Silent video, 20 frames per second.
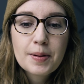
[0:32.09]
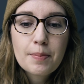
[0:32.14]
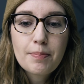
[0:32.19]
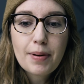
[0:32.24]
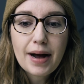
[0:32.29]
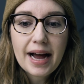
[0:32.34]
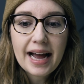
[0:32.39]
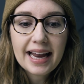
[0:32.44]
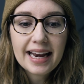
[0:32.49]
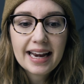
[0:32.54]

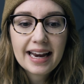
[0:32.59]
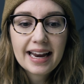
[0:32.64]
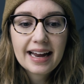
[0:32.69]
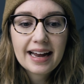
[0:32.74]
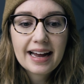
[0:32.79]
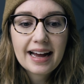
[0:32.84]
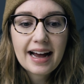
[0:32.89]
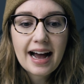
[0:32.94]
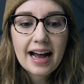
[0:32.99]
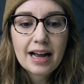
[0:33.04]
but
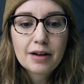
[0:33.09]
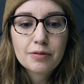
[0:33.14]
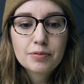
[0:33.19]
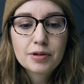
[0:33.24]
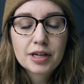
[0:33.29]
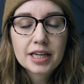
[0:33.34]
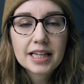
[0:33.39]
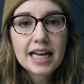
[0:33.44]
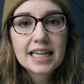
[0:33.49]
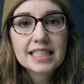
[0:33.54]
I'm
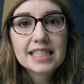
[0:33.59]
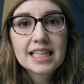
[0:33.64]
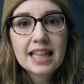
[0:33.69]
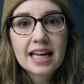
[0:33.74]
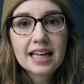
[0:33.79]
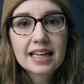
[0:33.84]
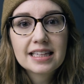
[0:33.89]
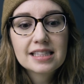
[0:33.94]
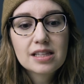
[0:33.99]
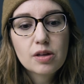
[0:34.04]
realizing
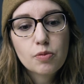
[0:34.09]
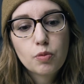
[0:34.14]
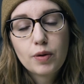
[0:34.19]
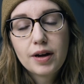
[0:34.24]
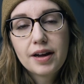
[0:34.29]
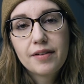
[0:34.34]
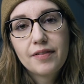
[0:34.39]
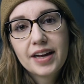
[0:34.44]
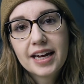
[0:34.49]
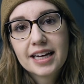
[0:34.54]
that it's the
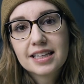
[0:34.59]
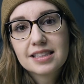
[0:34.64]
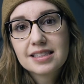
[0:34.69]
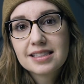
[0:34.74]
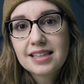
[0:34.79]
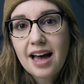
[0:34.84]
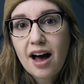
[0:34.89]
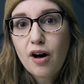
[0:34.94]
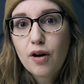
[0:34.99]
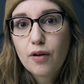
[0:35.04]
weaving
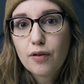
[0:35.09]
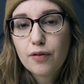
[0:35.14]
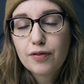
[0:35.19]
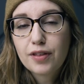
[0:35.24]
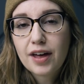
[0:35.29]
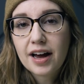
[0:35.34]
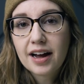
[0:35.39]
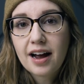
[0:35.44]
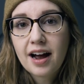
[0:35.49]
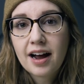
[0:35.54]
itself
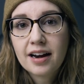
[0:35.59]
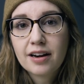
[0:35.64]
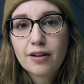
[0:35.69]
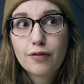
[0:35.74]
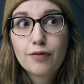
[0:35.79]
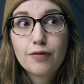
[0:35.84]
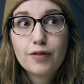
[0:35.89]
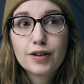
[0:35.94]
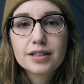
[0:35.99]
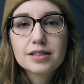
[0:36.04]
that kind
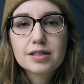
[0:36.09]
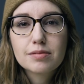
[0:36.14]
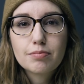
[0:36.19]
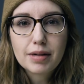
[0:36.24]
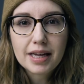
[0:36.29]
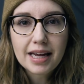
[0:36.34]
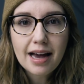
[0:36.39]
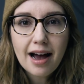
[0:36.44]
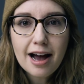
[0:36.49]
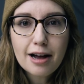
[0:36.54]
of fills
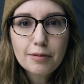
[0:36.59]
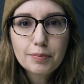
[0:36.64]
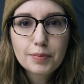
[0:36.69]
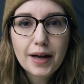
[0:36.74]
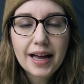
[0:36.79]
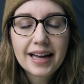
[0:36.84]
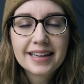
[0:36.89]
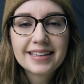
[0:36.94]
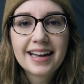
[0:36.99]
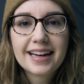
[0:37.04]
me up
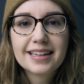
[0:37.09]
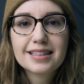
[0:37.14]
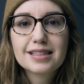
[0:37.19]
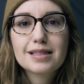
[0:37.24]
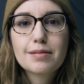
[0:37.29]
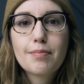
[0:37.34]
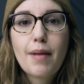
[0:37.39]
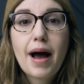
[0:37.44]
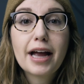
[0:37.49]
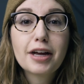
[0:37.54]
and
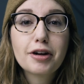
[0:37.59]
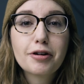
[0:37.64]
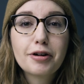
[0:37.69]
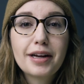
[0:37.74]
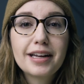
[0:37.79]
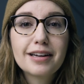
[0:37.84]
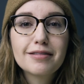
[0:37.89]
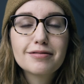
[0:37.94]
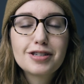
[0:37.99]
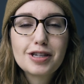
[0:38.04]
gets my
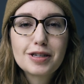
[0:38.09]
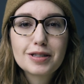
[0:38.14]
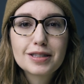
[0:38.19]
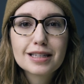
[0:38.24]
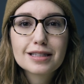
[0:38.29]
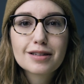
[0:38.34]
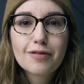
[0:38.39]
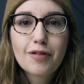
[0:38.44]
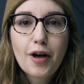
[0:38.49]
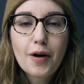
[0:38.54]
creative
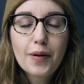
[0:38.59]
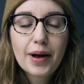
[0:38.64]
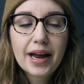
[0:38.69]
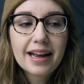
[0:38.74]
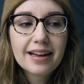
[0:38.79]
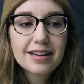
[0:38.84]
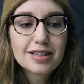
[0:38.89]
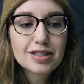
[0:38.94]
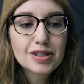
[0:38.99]
juices flowing.